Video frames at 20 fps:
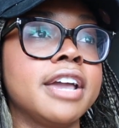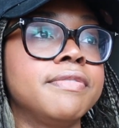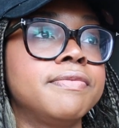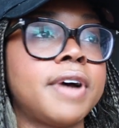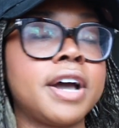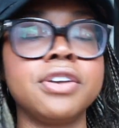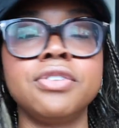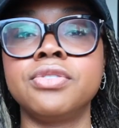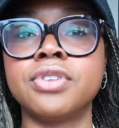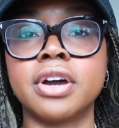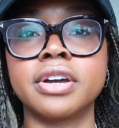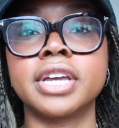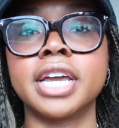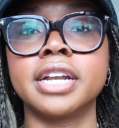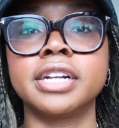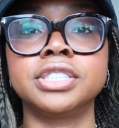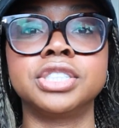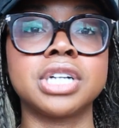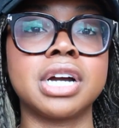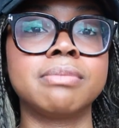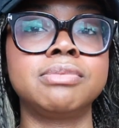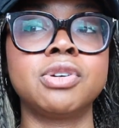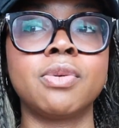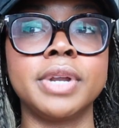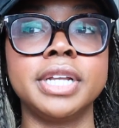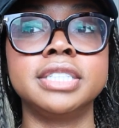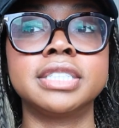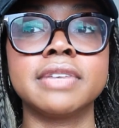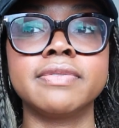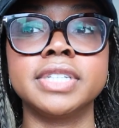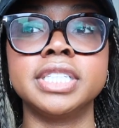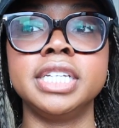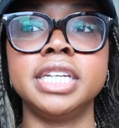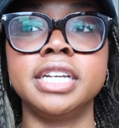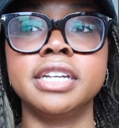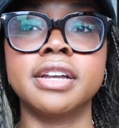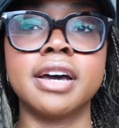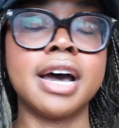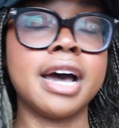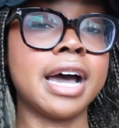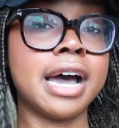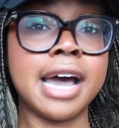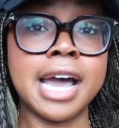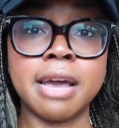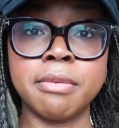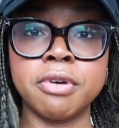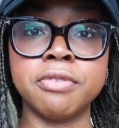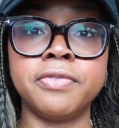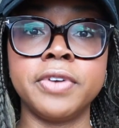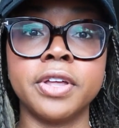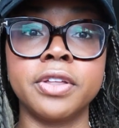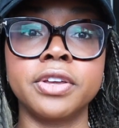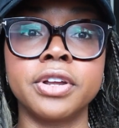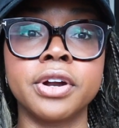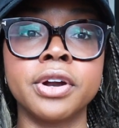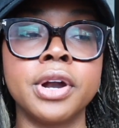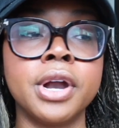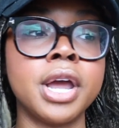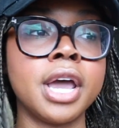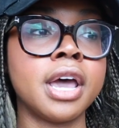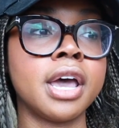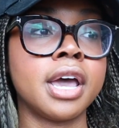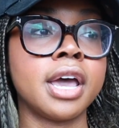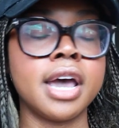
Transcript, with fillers: If I do not get a job 2017, I'm a failure.